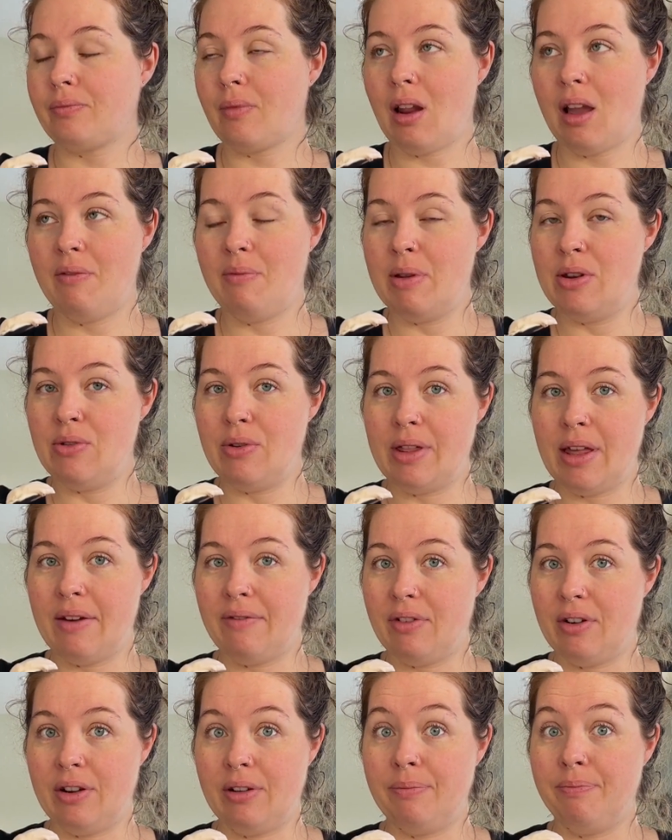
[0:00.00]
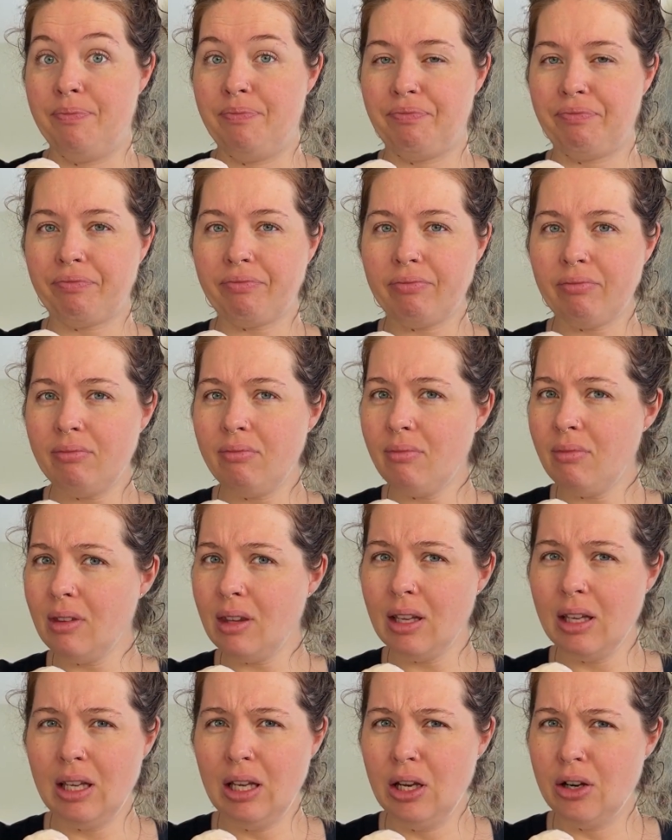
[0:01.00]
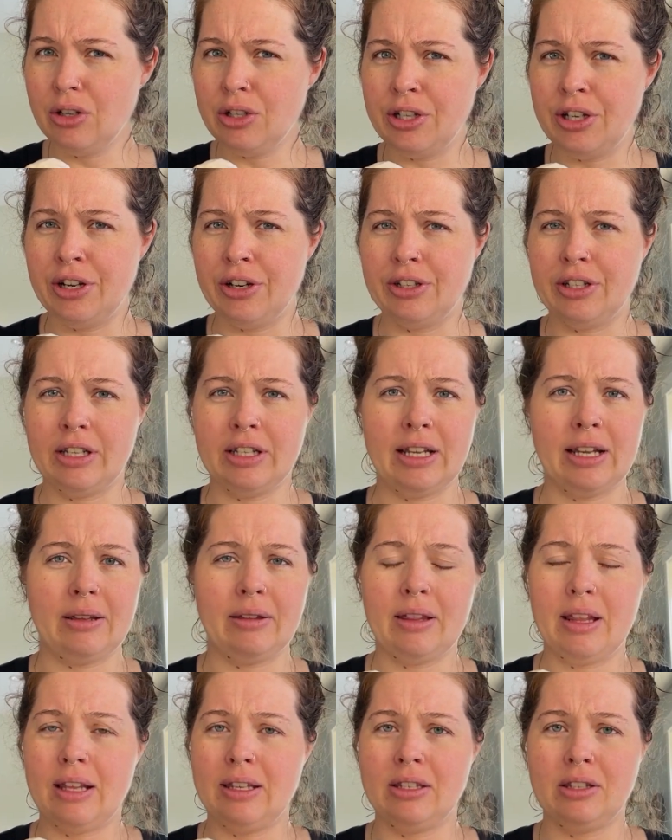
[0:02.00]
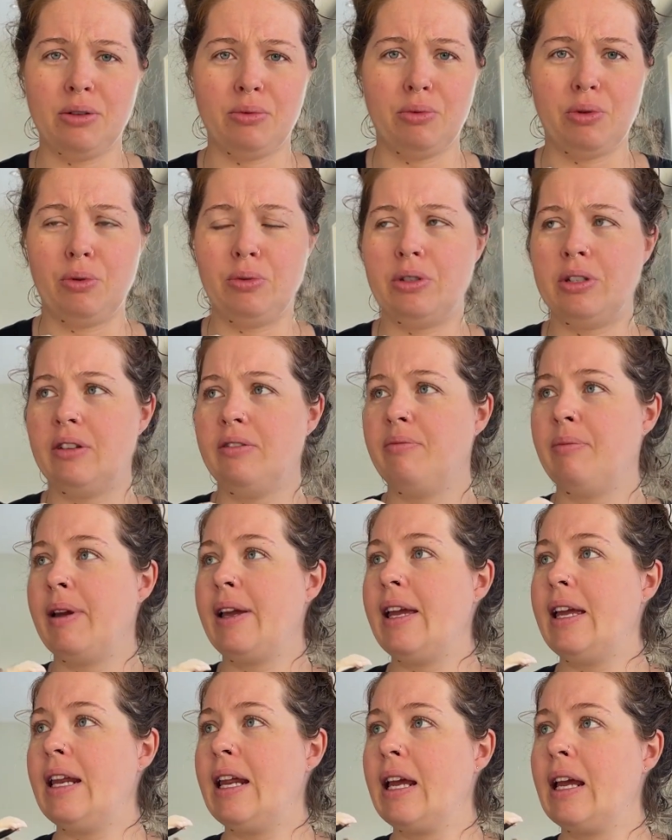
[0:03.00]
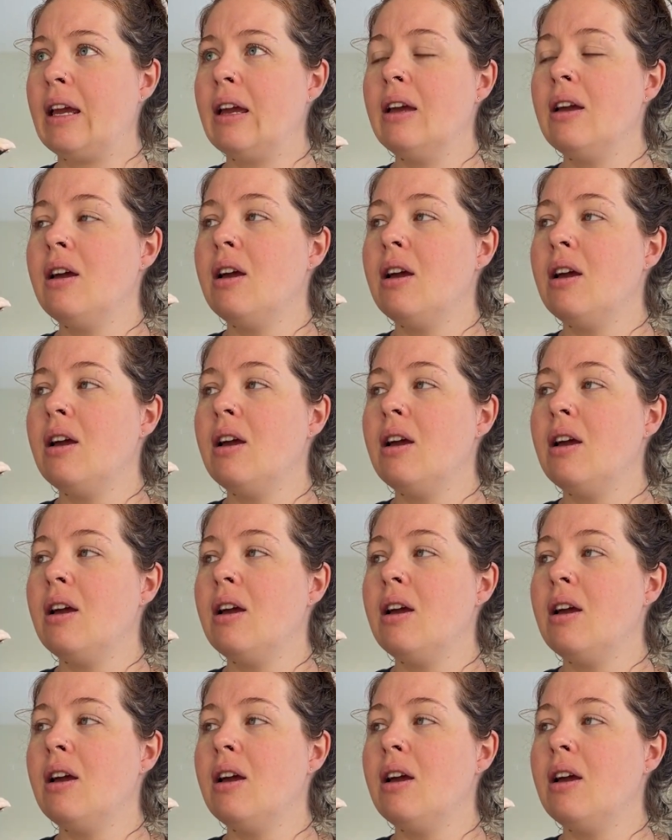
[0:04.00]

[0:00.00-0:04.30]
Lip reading: I've been doing that for years and years. That's the roots of my eating.